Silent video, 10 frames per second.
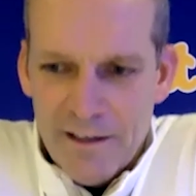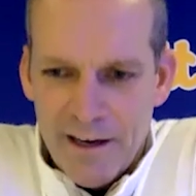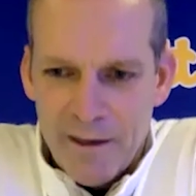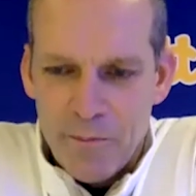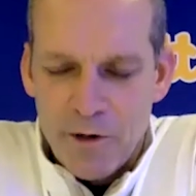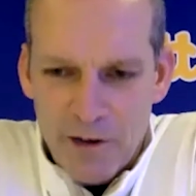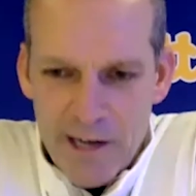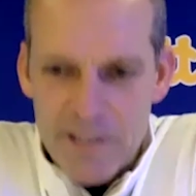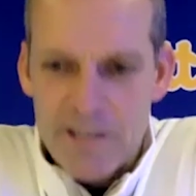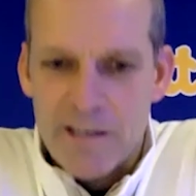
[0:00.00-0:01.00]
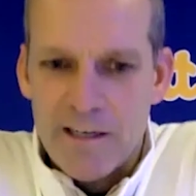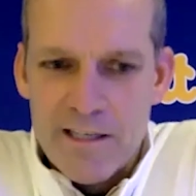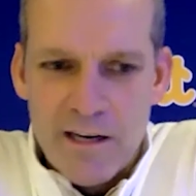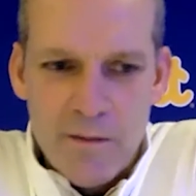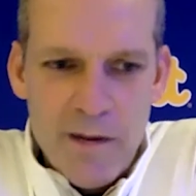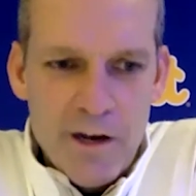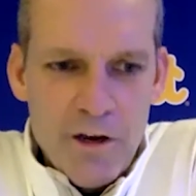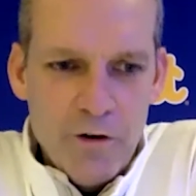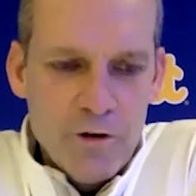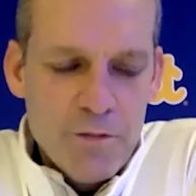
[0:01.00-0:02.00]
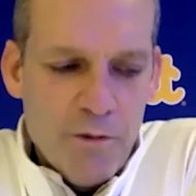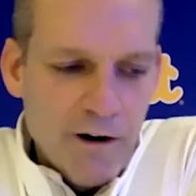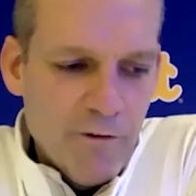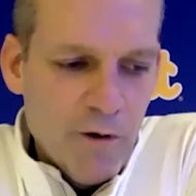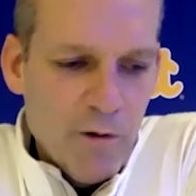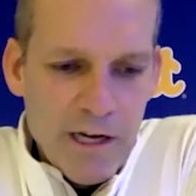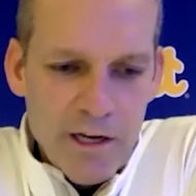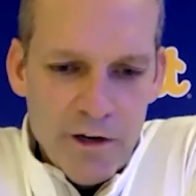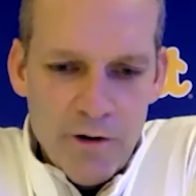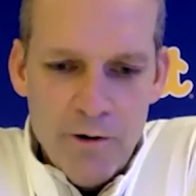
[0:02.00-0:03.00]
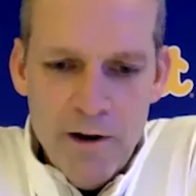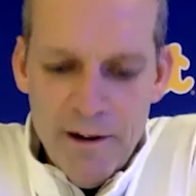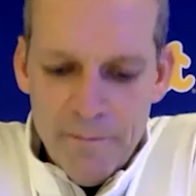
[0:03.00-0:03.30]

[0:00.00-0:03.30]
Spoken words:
progression is going to be a huge part of what we do.